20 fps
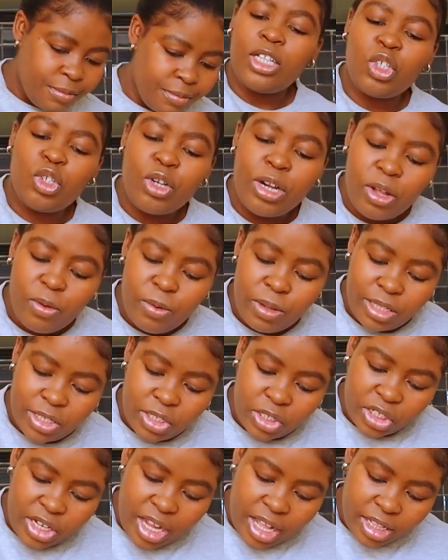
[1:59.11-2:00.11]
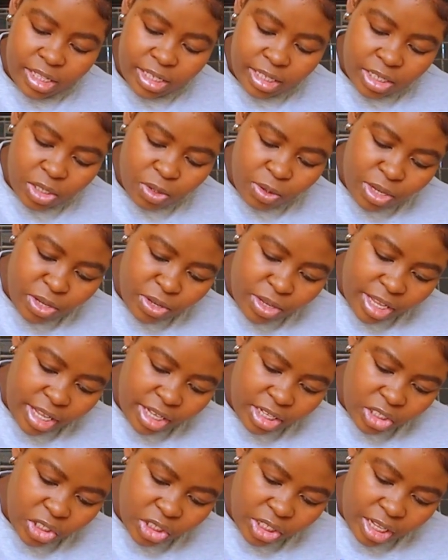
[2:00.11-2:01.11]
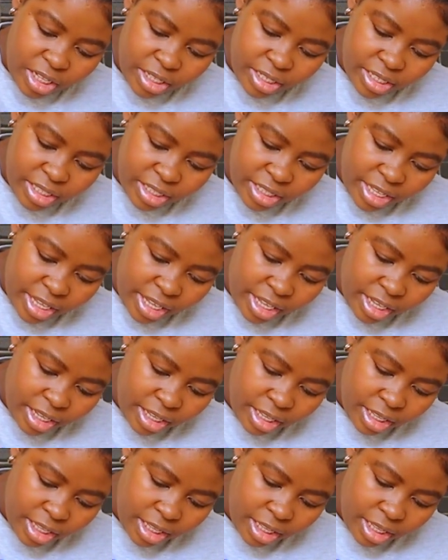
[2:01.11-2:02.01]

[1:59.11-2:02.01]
The trick with shell is when you get shell in there,